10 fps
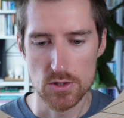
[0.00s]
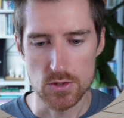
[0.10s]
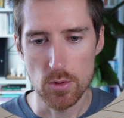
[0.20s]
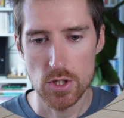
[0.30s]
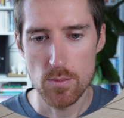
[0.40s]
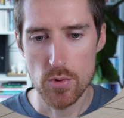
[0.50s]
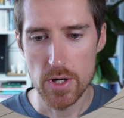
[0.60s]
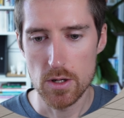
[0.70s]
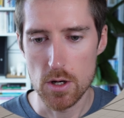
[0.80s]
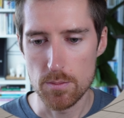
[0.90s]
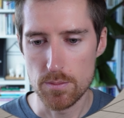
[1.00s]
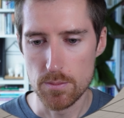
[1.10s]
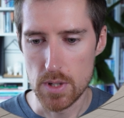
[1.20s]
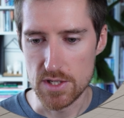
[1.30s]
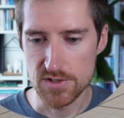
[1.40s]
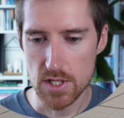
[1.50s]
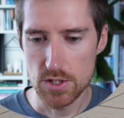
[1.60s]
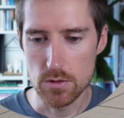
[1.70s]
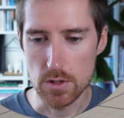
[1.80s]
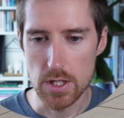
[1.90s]
So I'm gonna bring up my
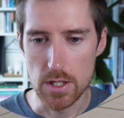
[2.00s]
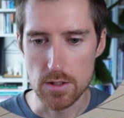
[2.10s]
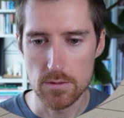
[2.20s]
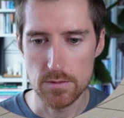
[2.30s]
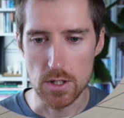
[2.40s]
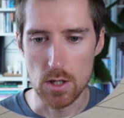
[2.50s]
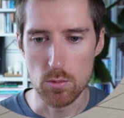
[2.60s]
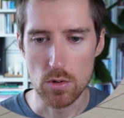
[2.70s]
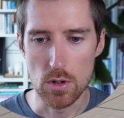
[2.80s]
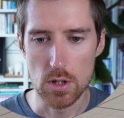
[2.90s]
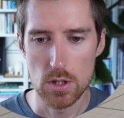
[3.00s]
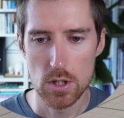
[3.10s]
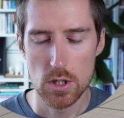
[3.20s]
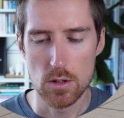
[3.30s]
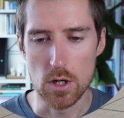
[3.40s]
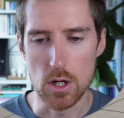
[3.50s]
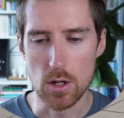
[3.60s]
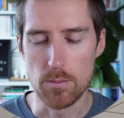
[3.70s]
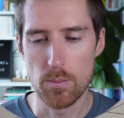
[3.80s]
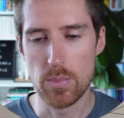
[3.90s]
statue again that I will
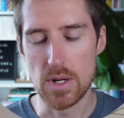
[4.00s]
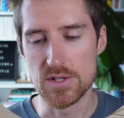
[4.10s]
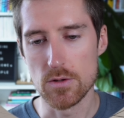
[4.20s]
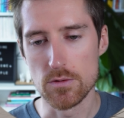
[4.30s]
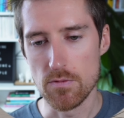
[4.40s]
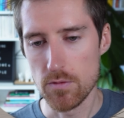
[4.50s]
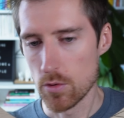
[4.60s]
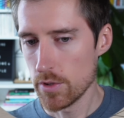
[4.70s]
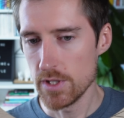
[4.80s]
place on the floor.